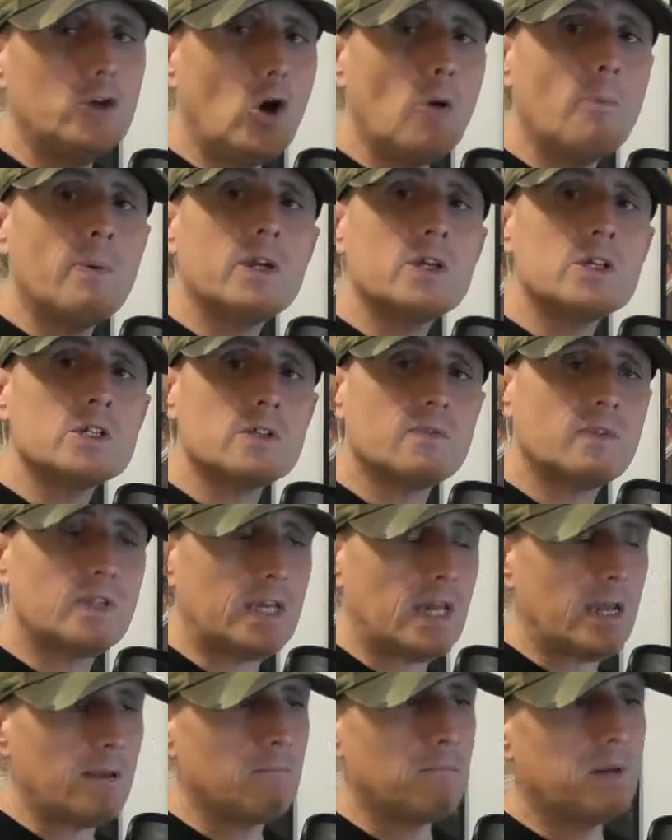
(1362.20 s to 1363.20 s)
And not because
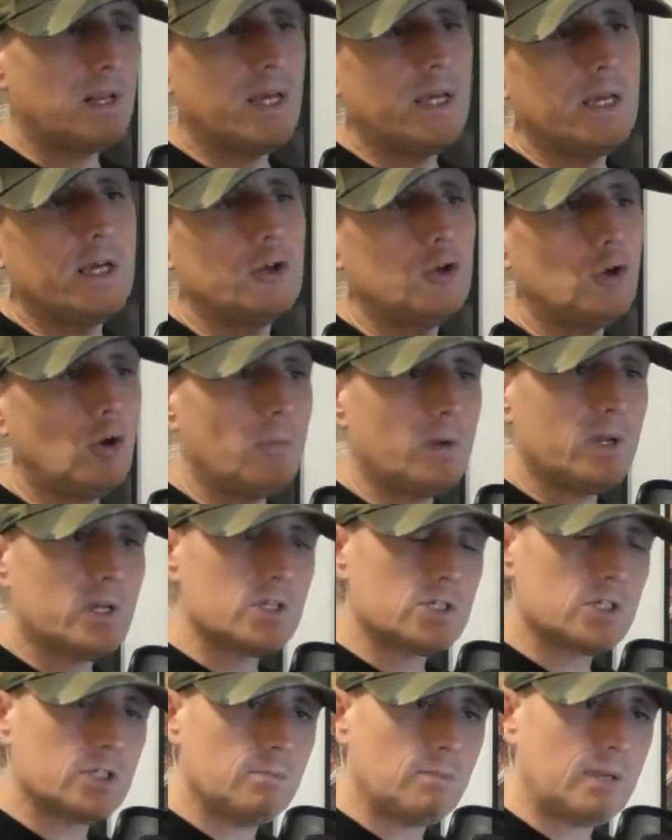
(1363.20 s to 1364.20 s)
of the gameplay, and not
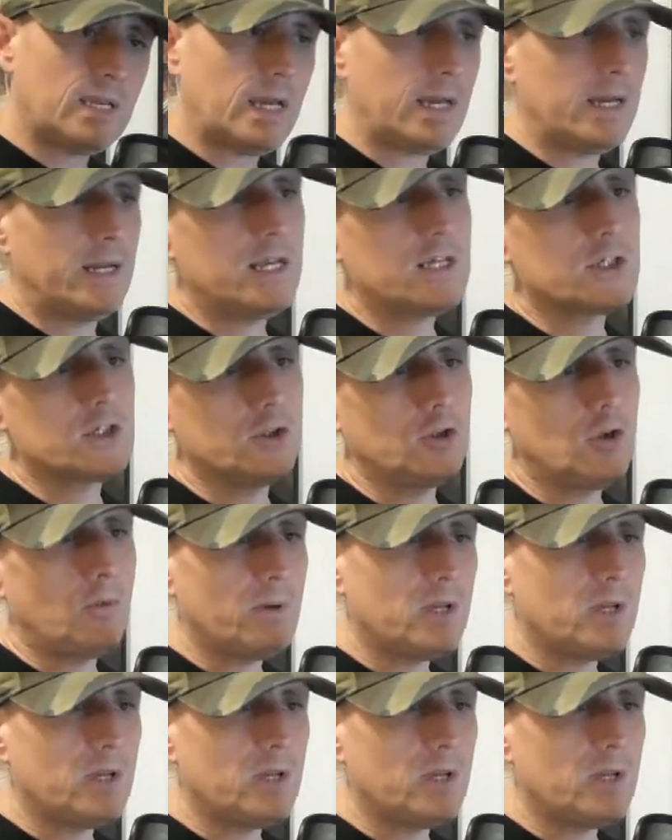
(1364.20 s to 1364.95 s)
because of the mechanics,